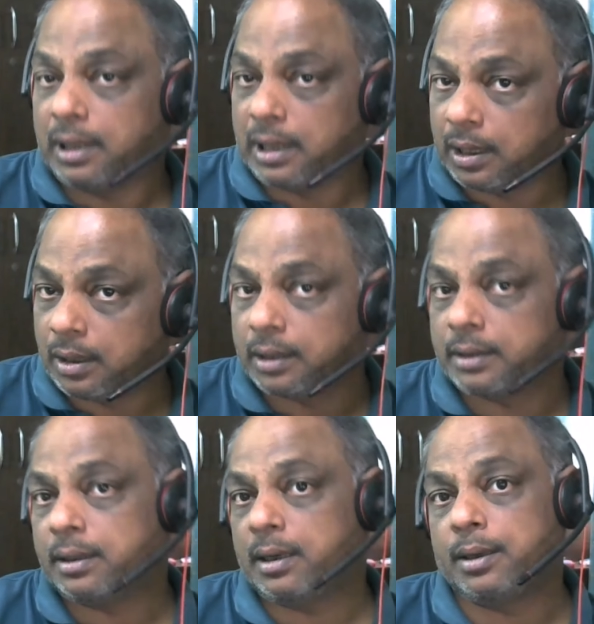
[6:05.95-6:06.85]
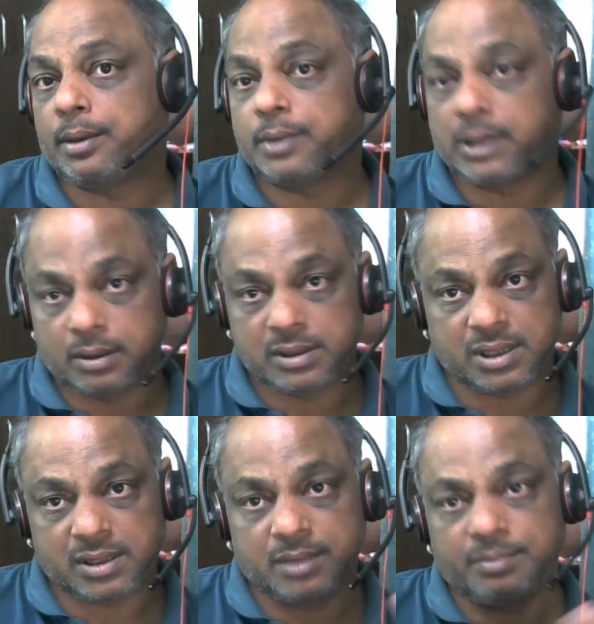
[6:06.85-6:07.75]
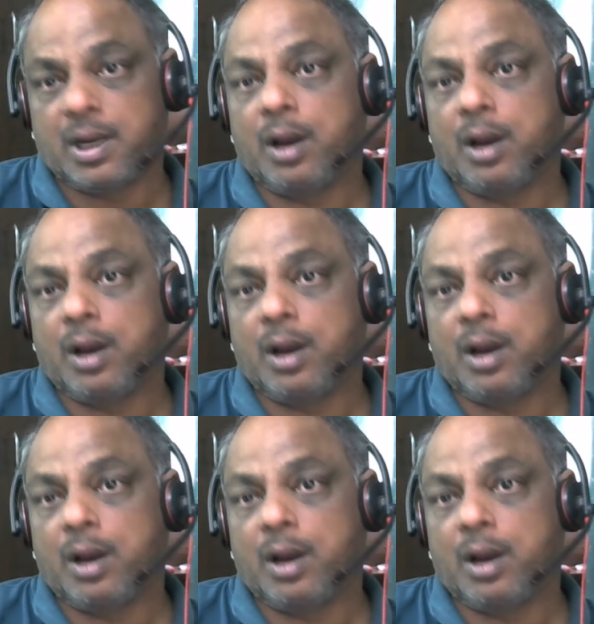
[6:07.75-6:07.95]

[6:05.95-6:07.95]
on a Windows system,